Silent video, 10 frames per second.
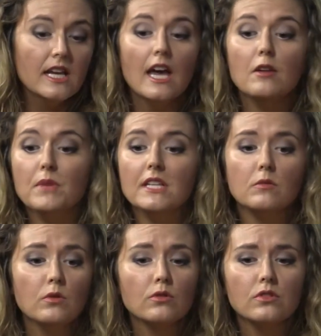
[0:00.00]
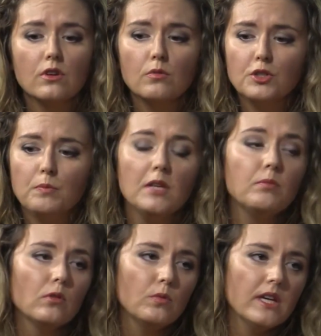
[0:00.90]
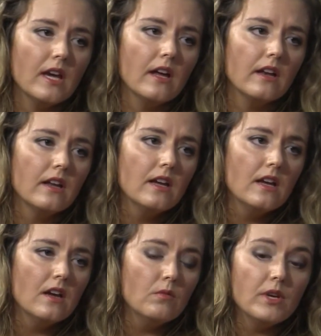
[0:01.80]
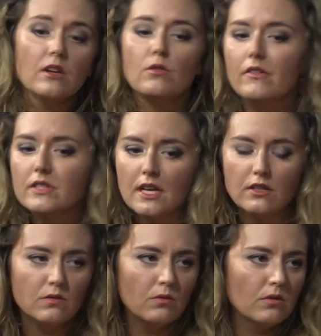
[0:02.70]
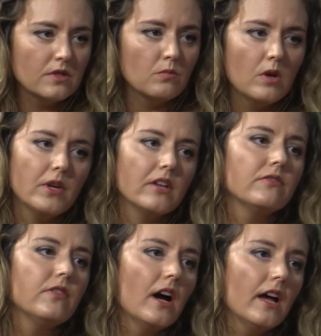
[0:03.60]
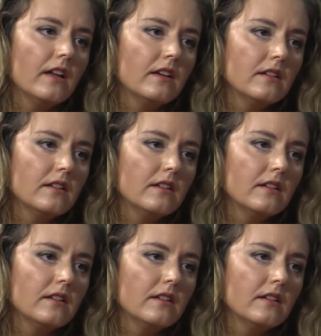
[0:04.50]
And it means that we also know which people we can gravitate towards and where we can find